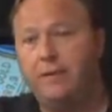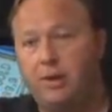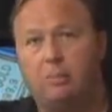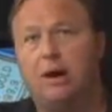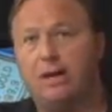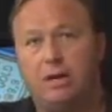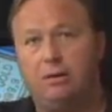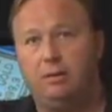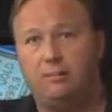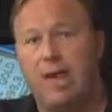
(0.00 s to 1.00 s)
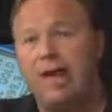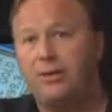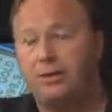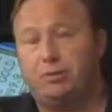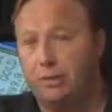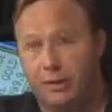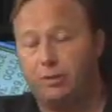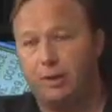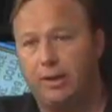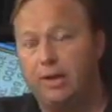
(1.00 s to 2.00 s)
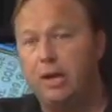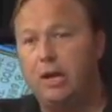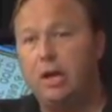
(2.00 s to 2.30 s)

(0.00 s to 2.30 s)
that nobody can match, literally.